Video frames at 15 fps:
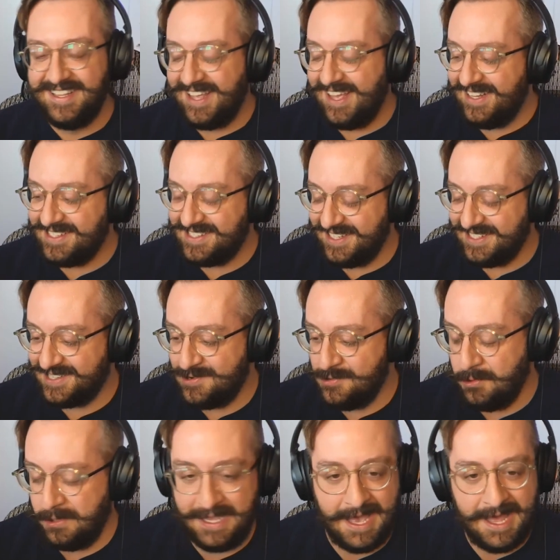and it's it's
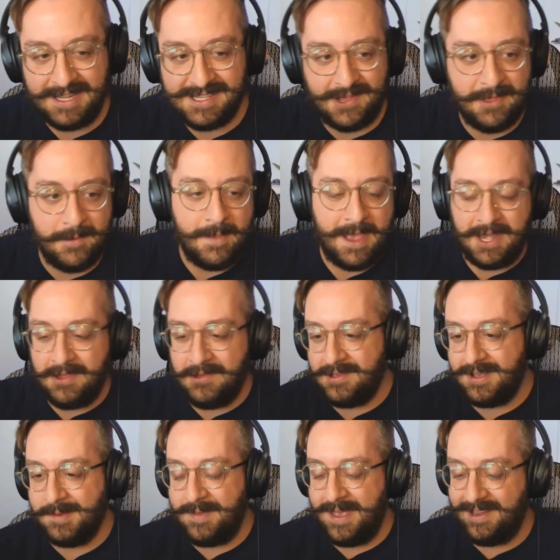cool again. It's on the menu. You
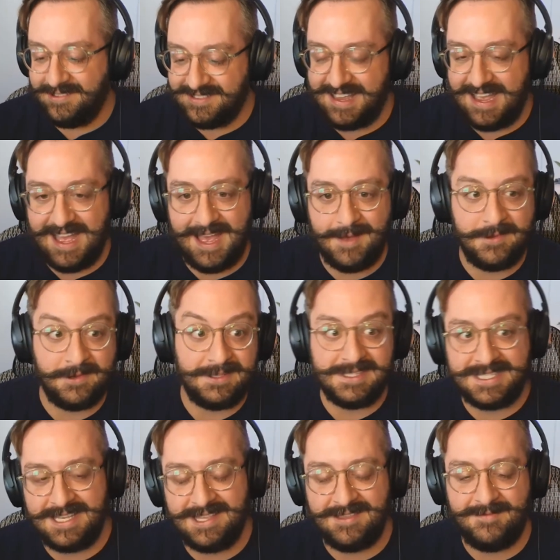can pay your tab. You can
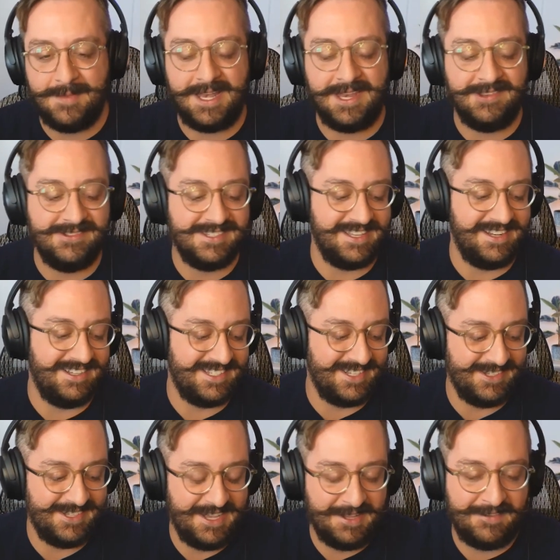see the menus. You know,
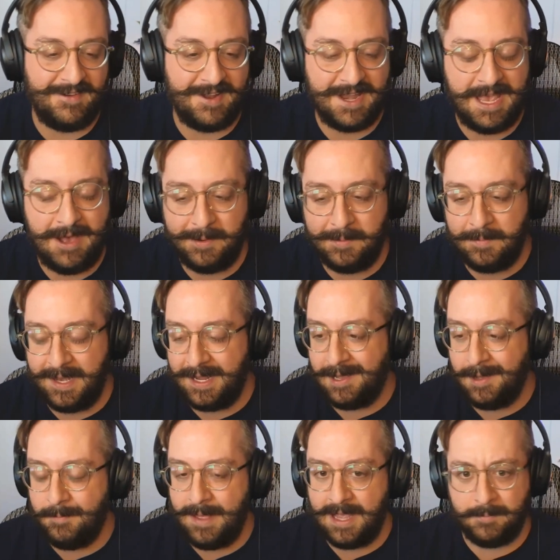so it's funny how it made a
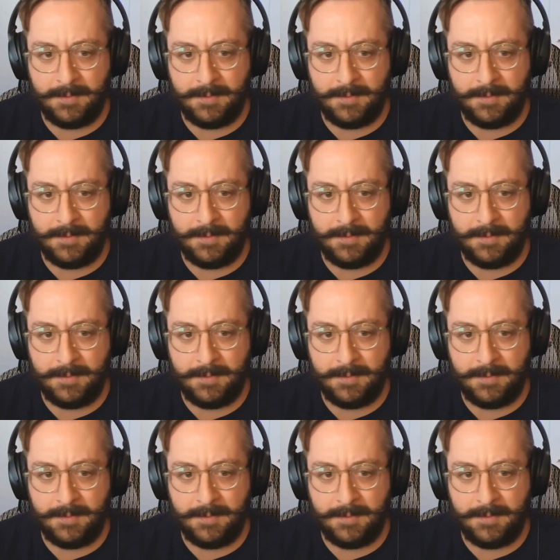comeback.